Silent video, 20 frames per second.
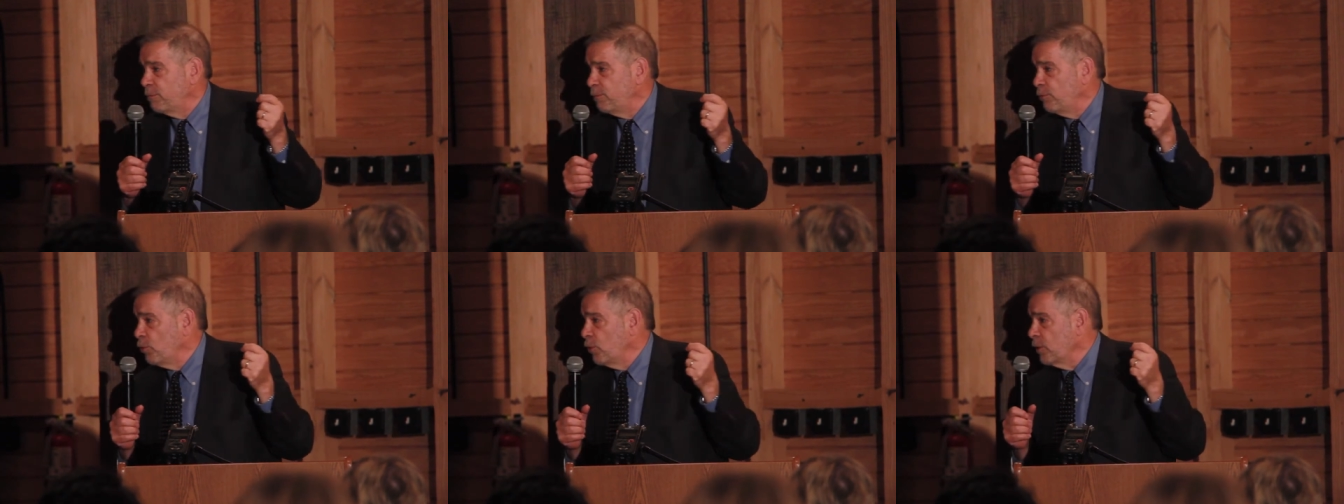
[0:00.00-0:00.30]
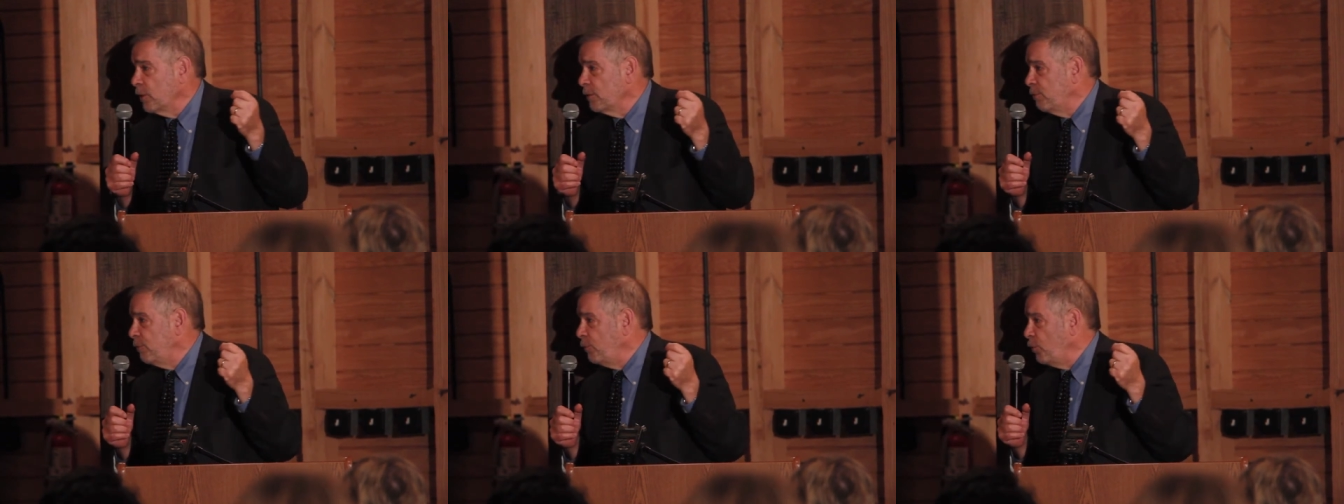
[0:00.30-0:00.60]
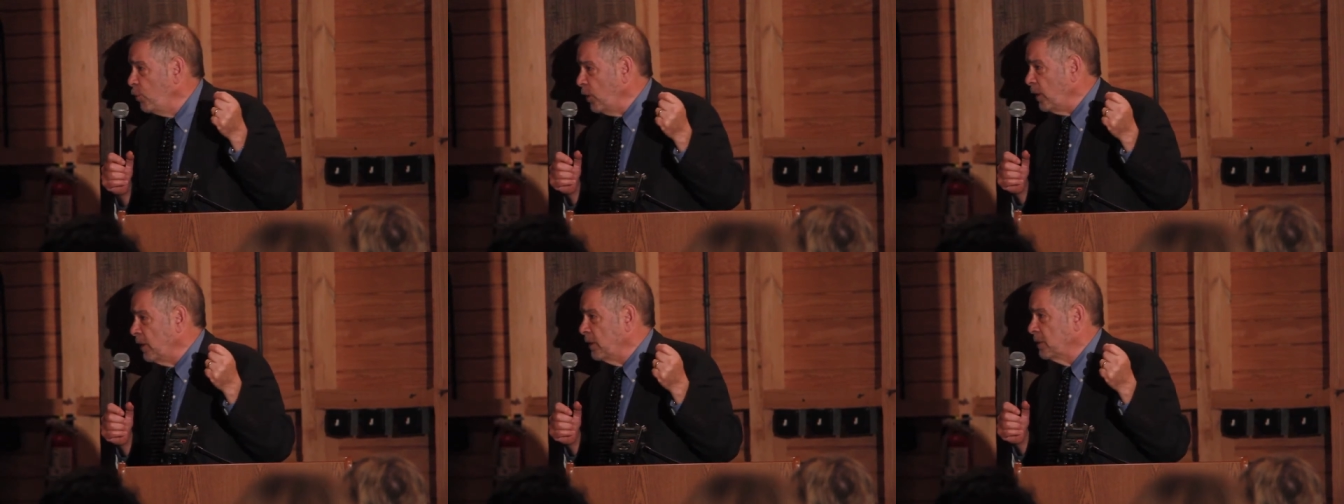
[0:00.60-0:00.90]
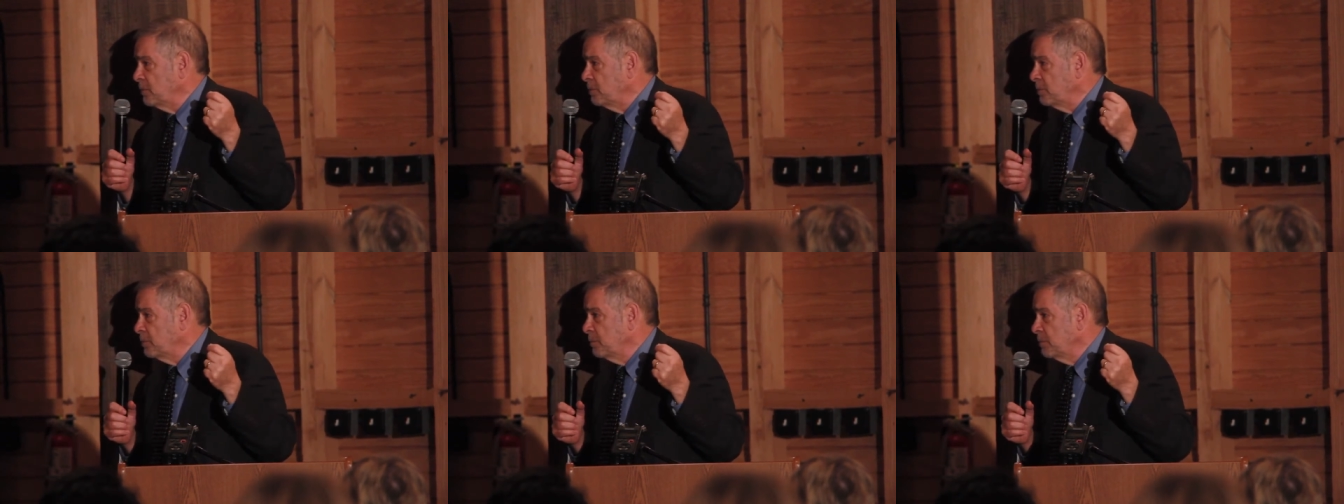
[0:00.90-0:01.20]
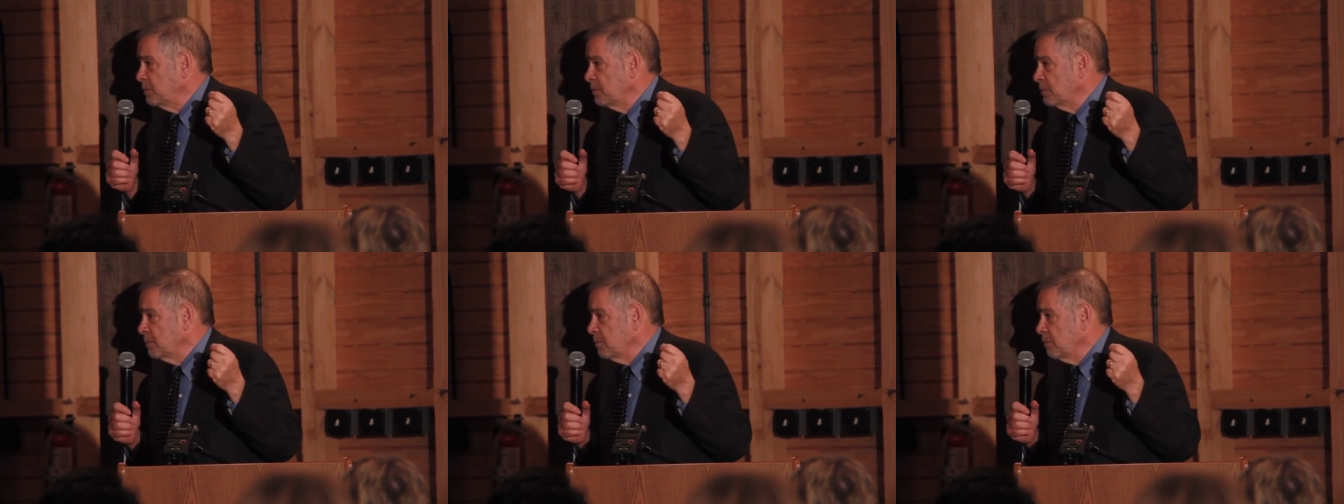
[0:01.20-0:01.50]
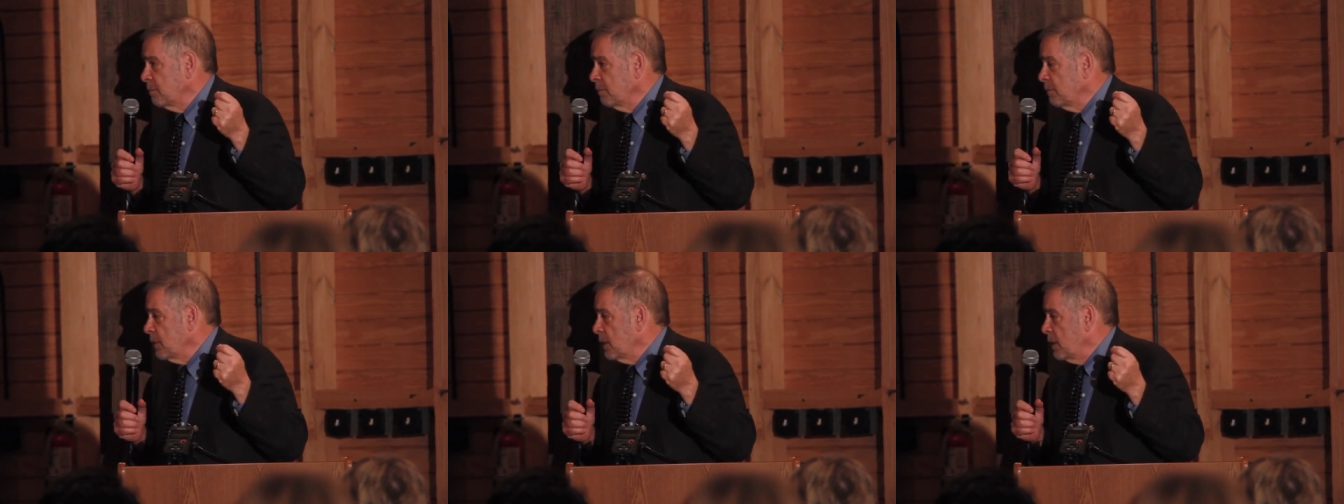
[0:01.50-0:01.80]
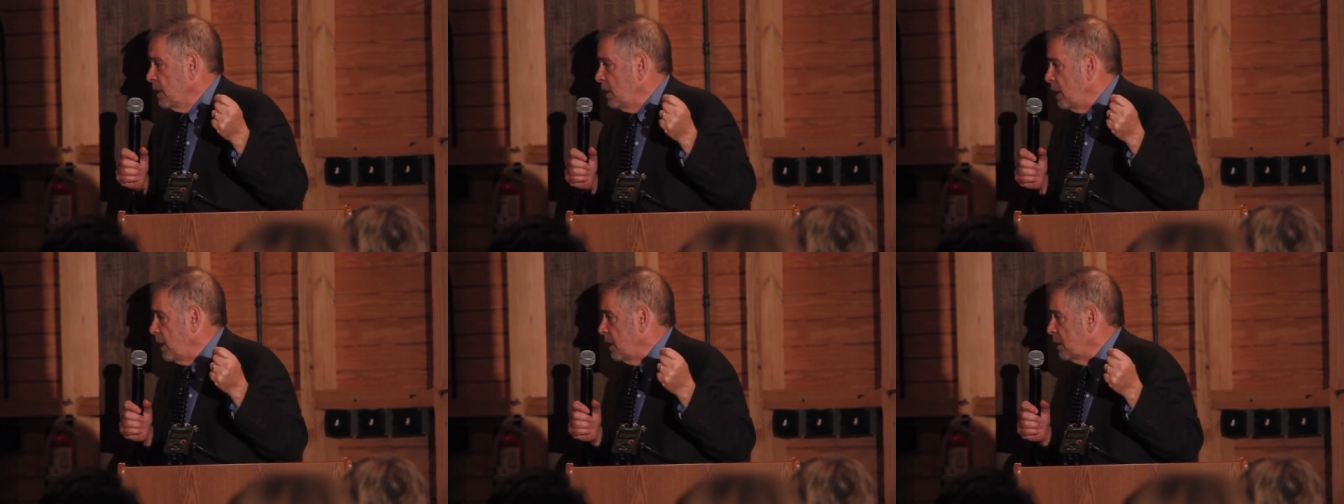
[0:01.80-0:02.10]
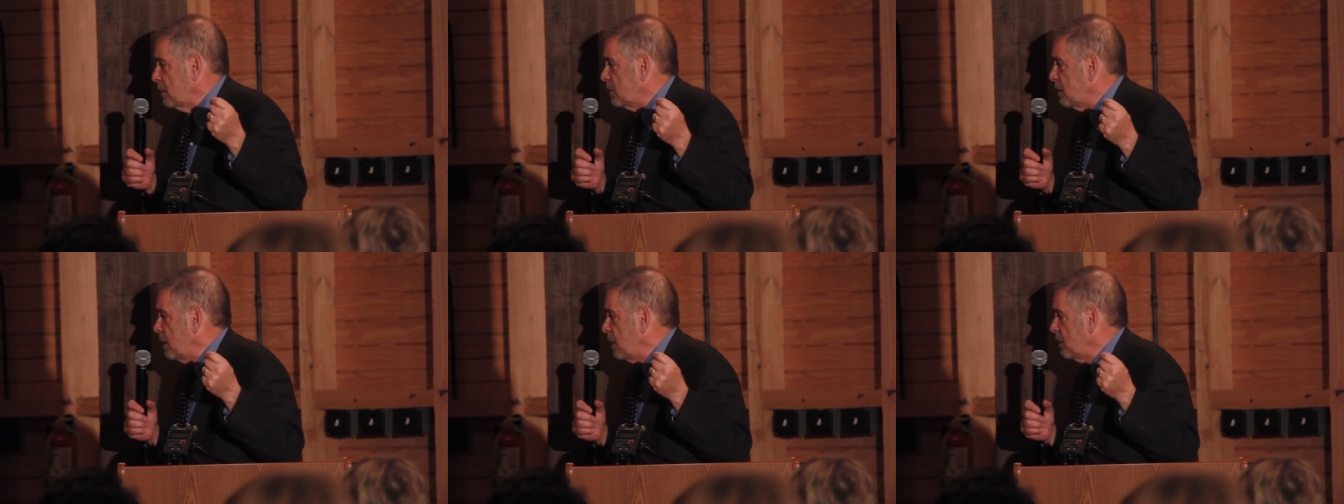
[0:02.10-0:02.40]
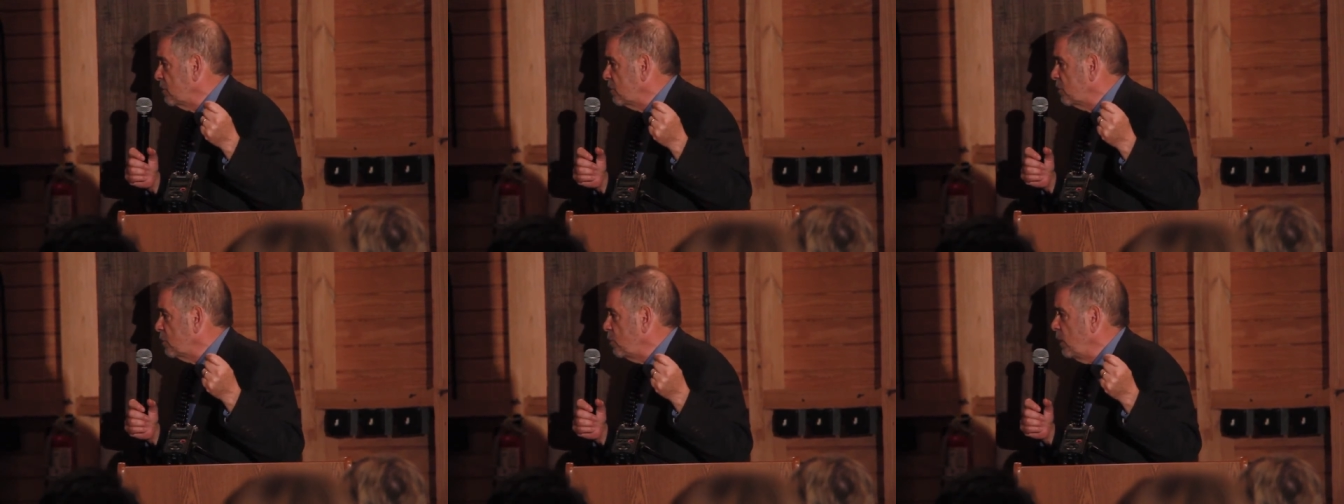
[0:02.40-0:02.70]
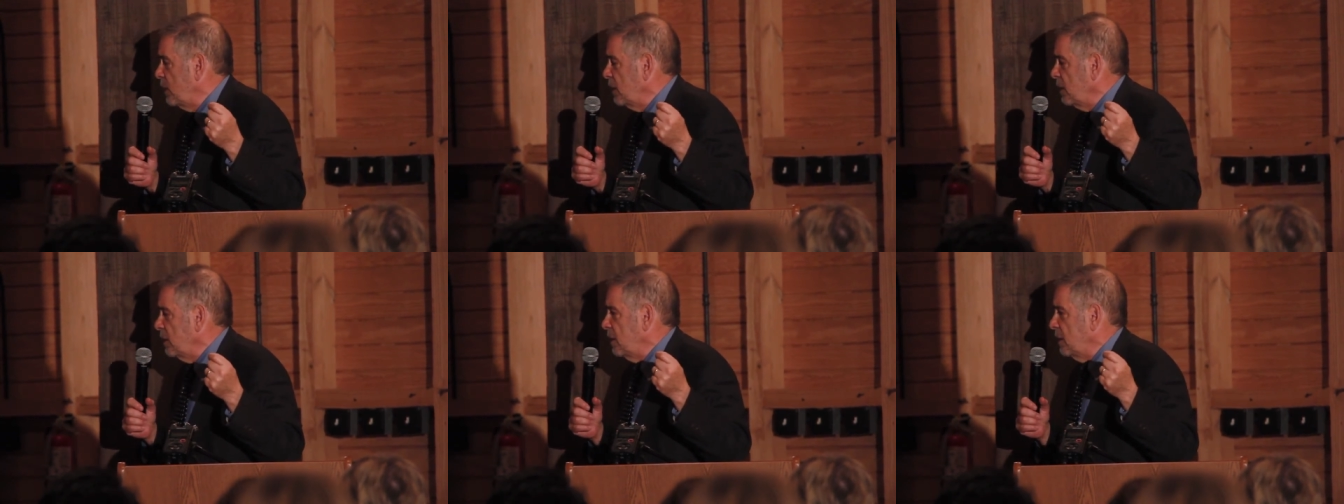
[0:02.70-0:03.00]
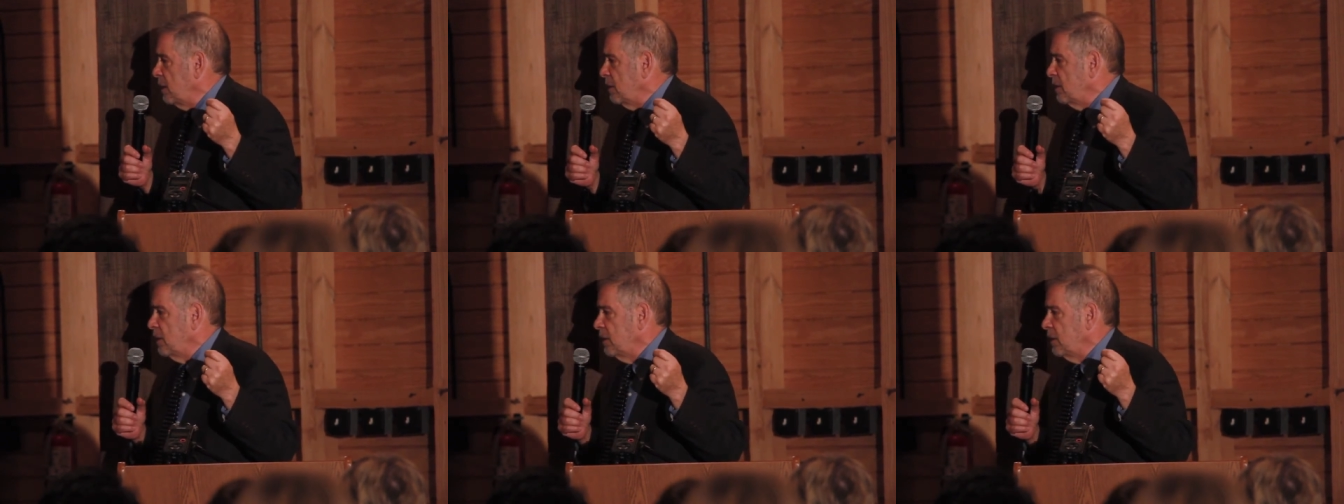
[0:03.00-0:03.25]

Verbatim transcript: 44. And consequently,